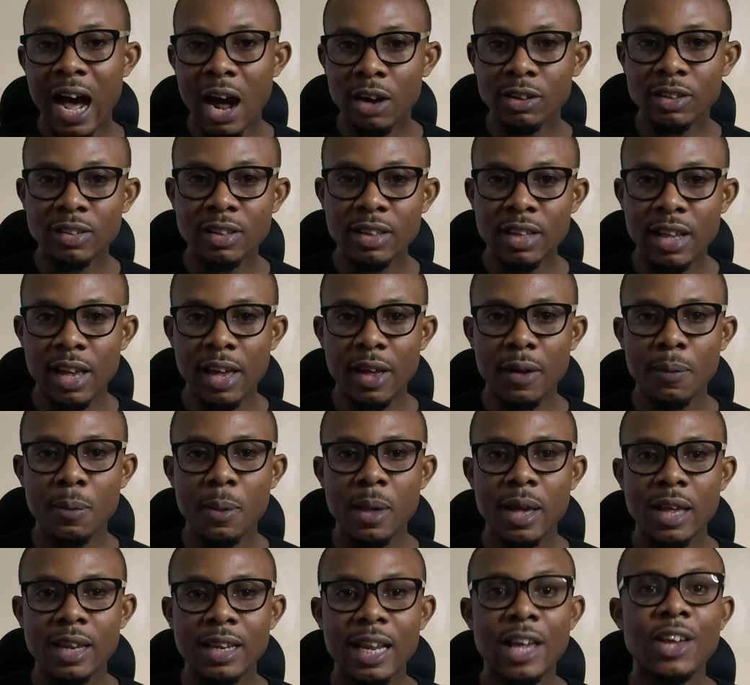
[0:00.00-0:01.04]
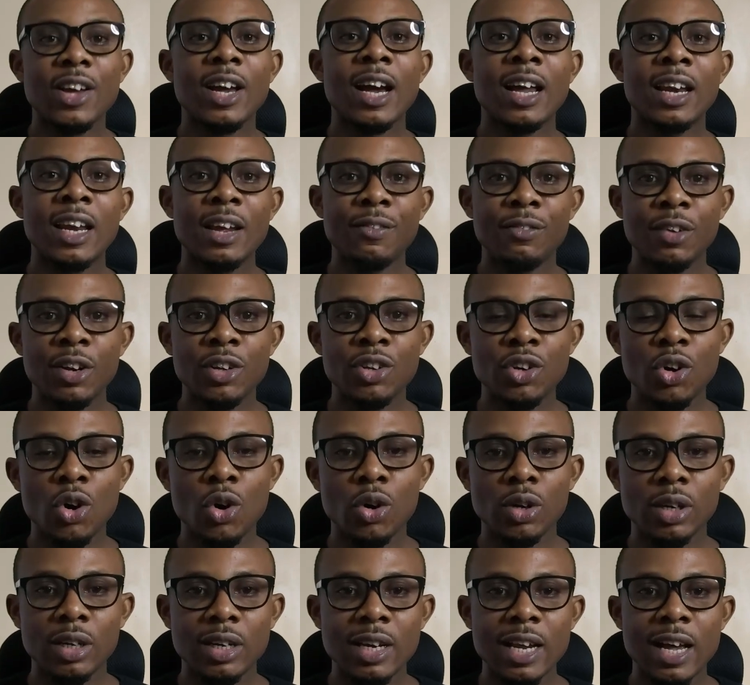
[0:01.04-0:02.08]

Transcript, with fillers: out there that you can leverage on.